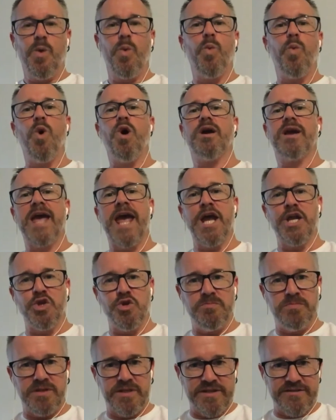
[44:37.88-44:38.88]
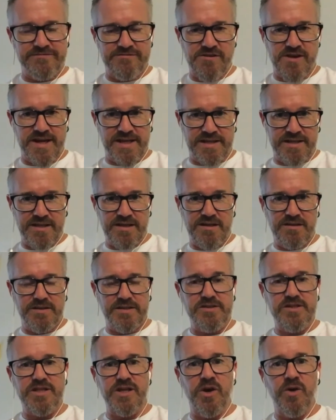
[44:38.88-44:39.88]
What can you believe right now?
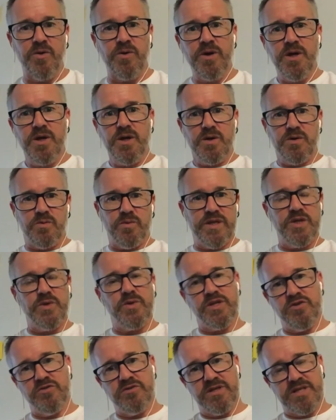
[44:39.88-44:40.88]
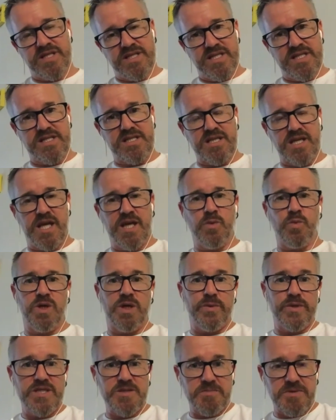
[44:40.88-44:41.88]
And so we do a unit in year ten
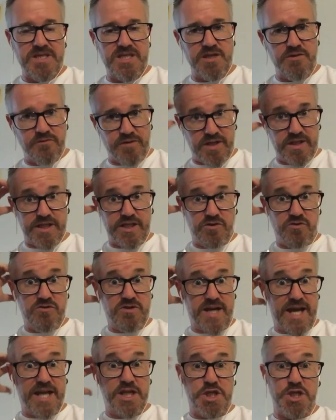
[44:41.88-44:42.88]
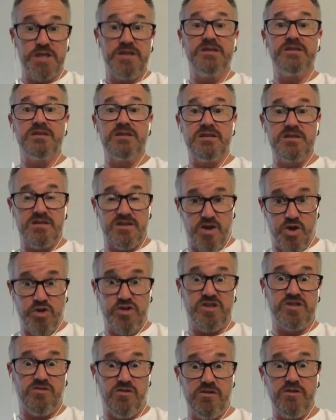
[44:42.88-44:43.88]
where we specifically look at Jesus, the
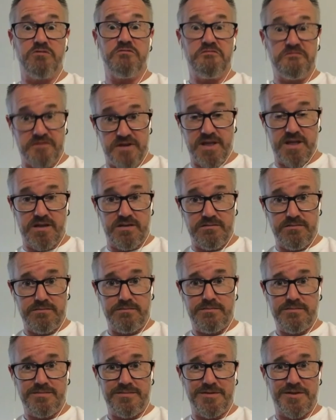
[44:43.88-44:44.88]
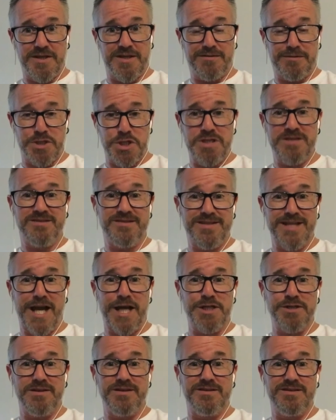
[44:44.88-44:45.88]
historical figure, that Jesus
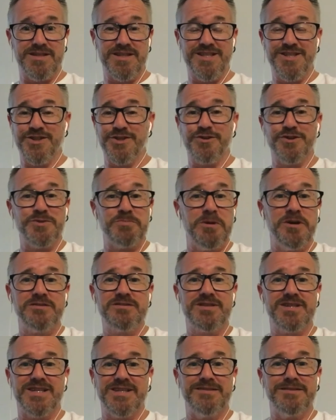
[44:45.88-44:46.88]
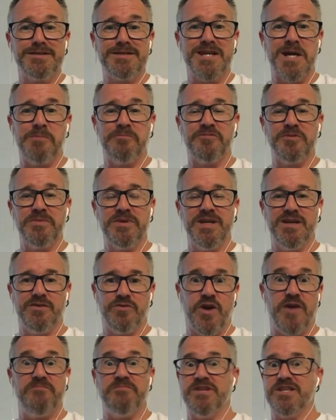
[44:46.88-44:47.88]
actually existed, because most kids come from the,
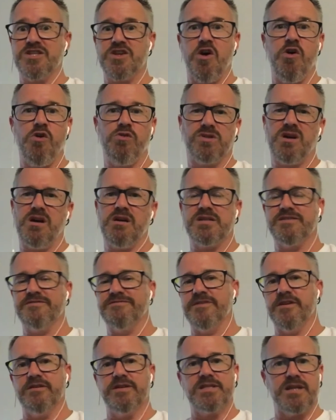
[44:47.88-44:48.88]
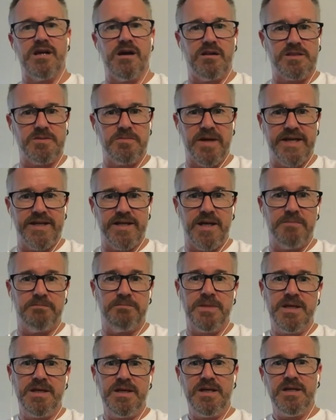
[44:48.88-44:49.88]
they've been told, oh, it's a fairy tale, it's made up.
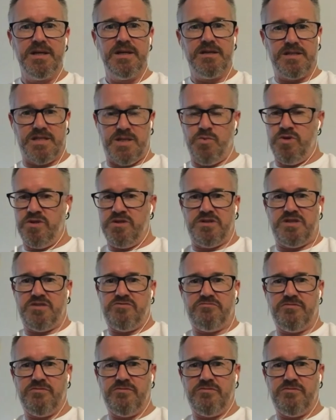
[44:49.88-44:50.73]
Yeah, someone yeah. just